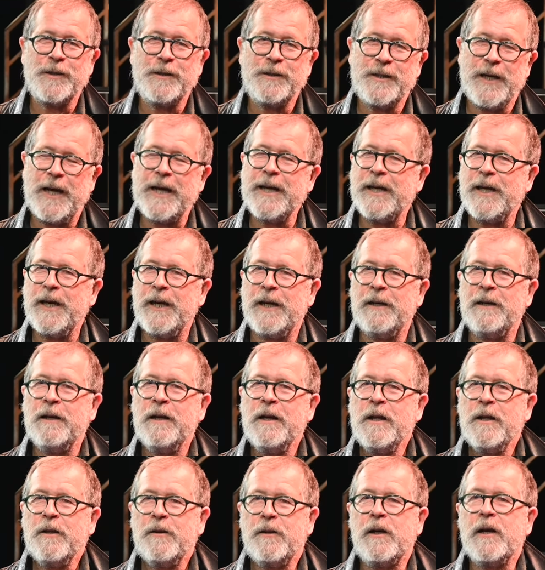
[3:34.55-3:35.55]
taking
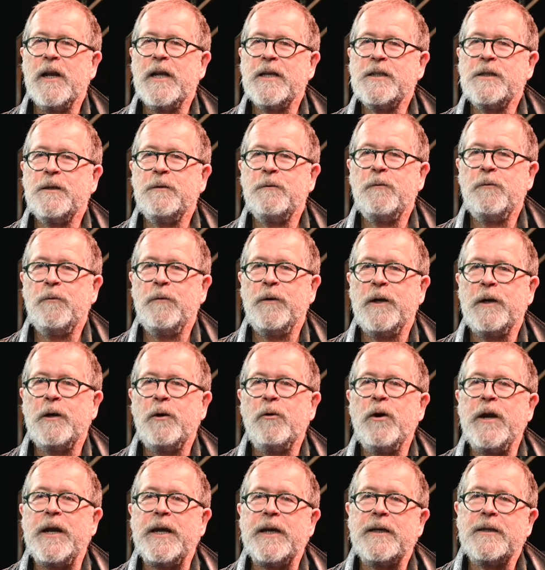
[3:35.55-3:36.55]
the lesson from the
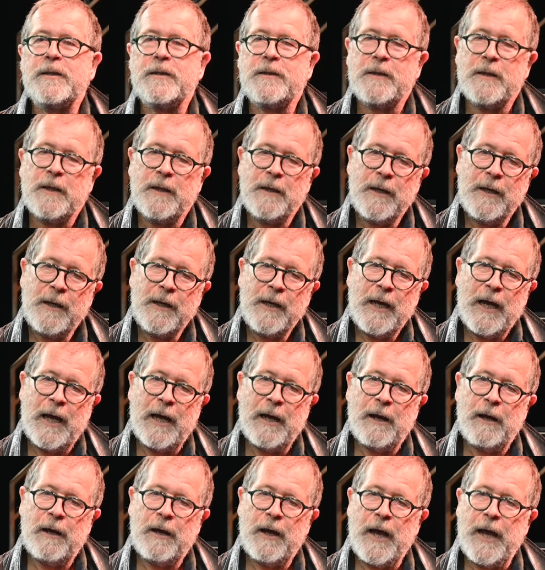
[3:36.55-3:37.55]
Greeks
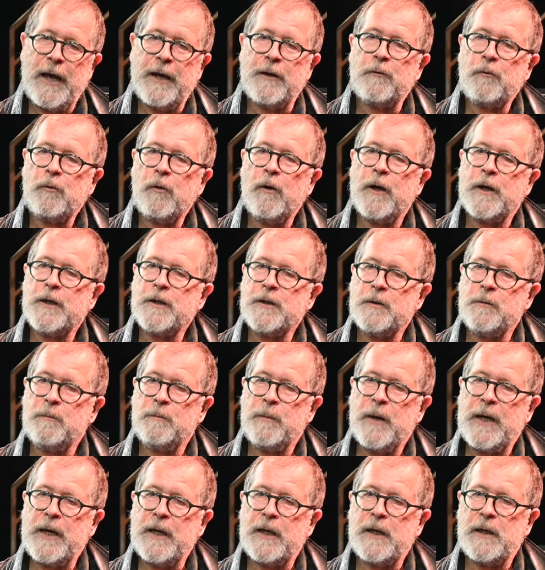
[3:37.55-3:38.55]
and trying to
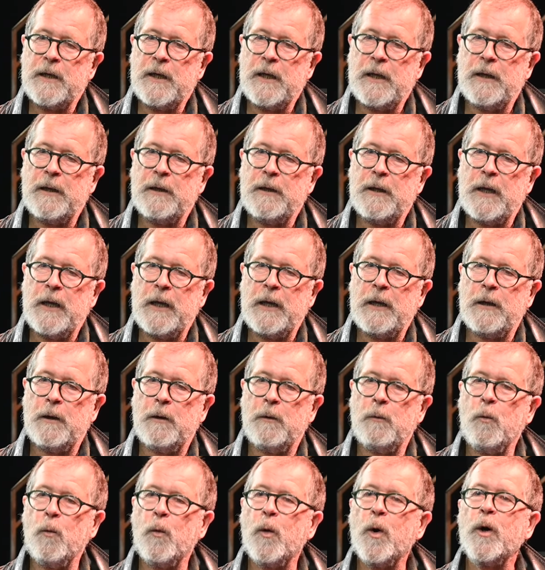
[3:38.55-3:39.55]
make
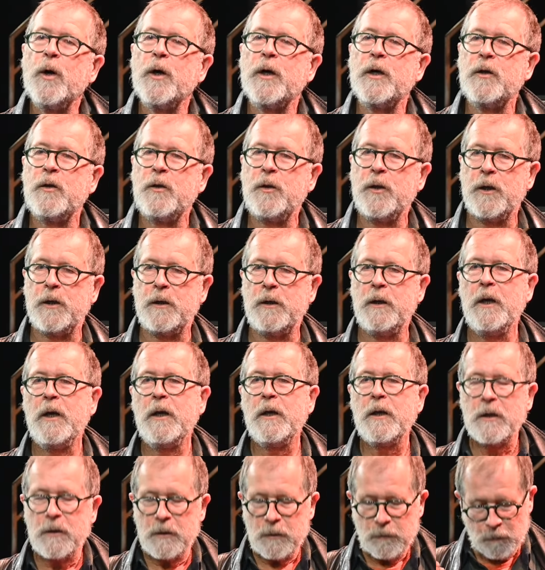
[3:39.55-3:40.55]
a work that
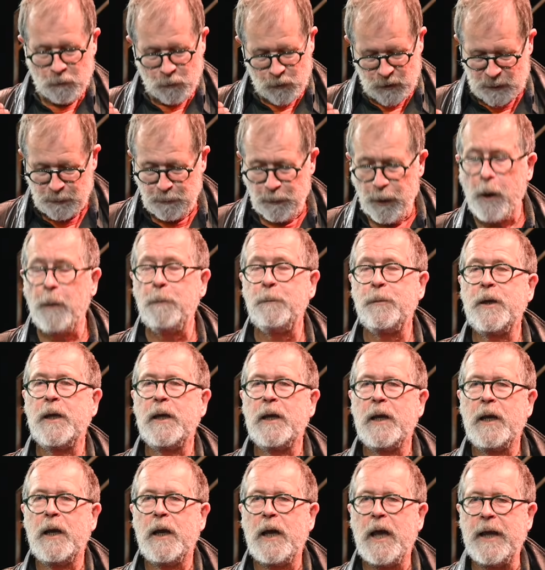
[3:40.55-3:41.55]
was
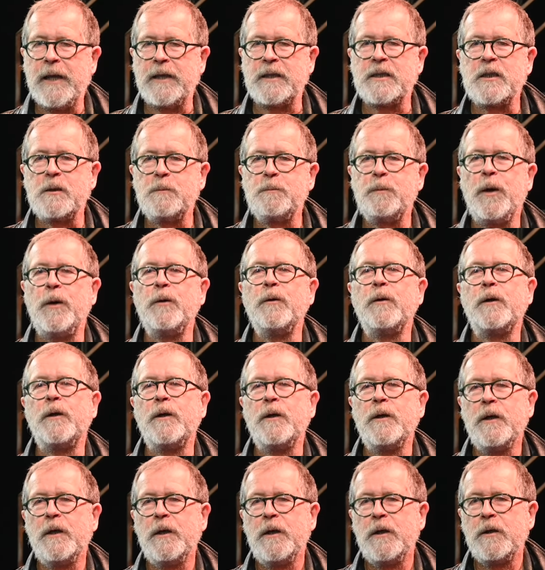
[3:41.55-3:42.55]
popular and spoke
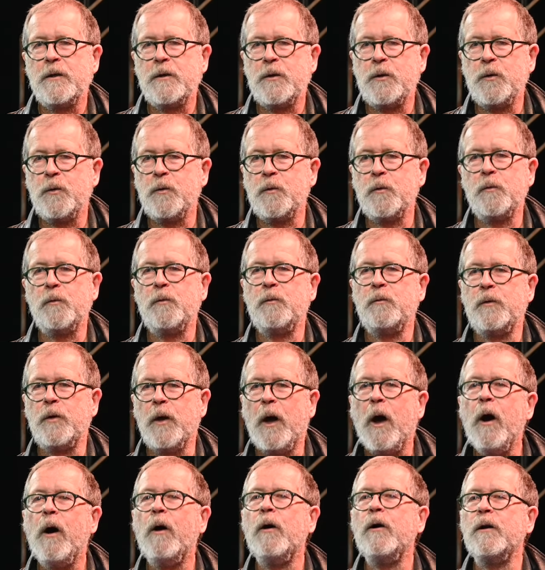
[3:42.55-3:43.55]
to the
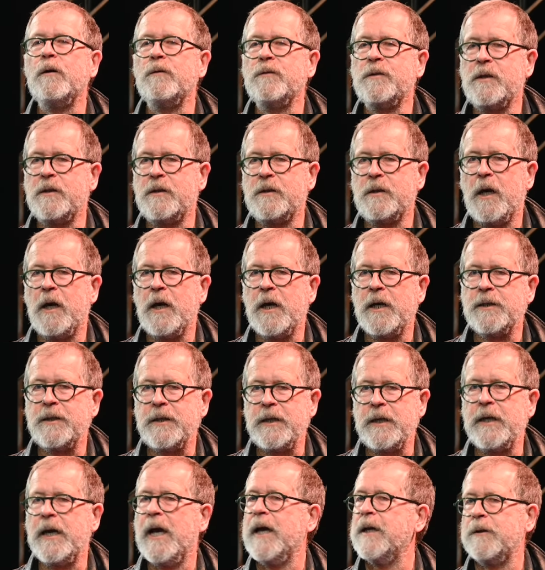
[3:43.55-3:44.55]
whole of
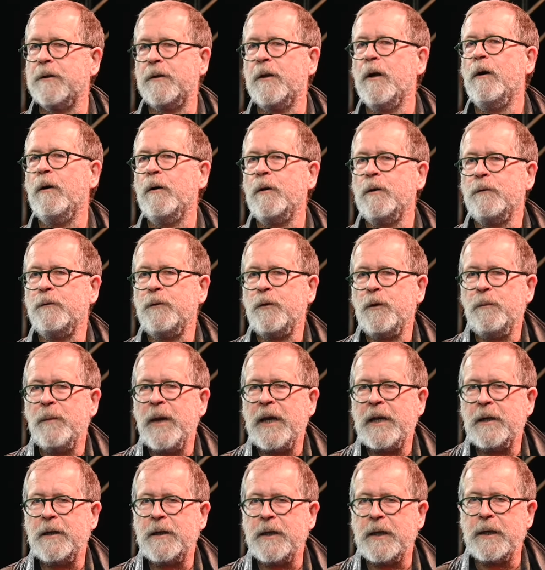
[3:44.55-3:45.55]
society and to the whole of
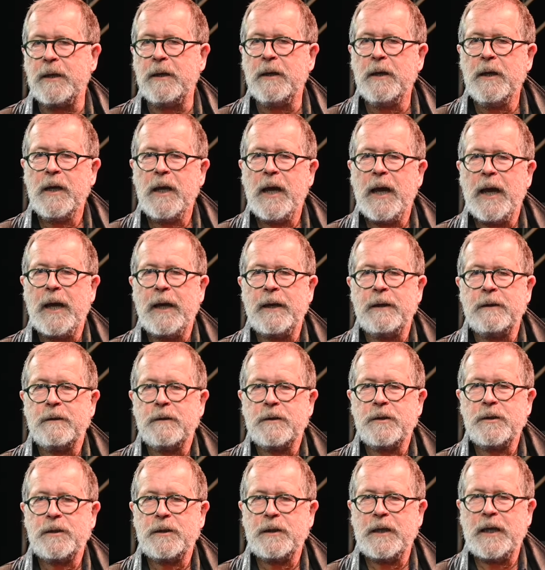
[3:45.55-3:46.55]
humanity.
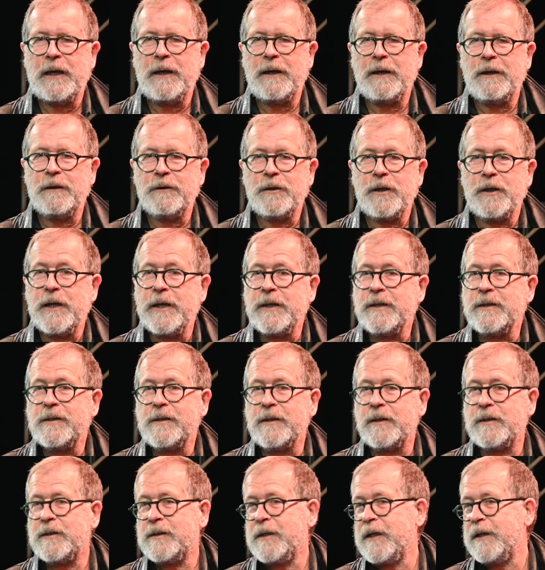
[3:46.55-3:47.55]
And that he
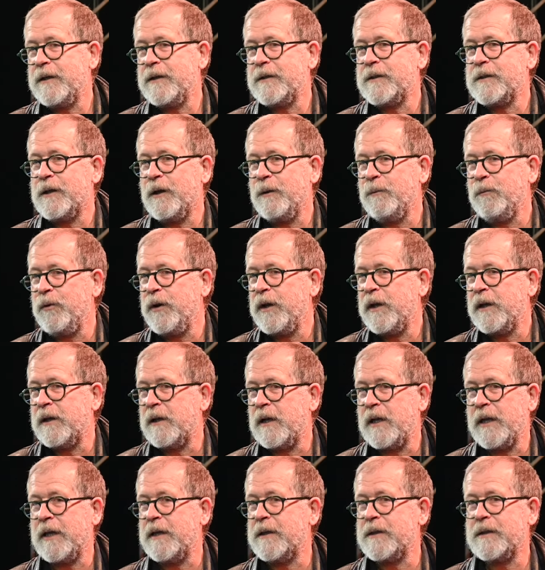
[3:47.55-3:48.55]
succeeded so
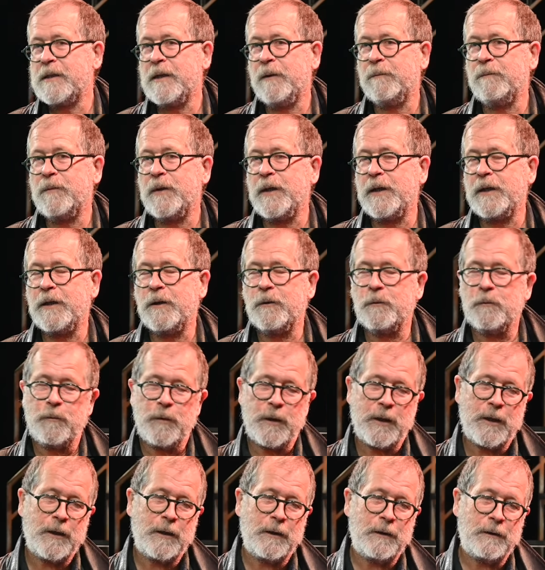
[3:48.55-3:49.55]
brilliantly is something that
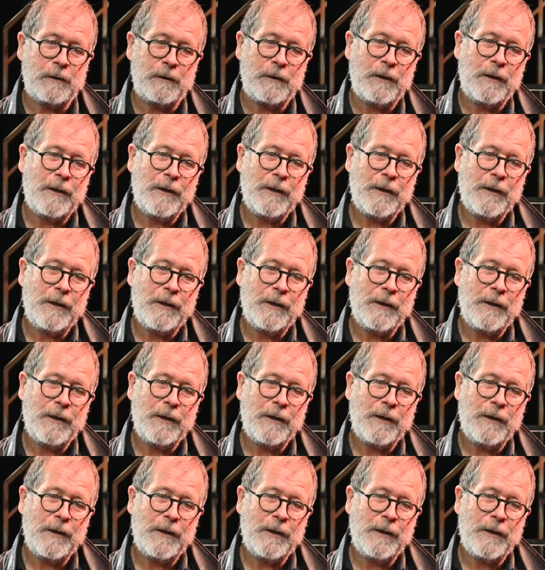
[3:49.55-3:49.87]
we can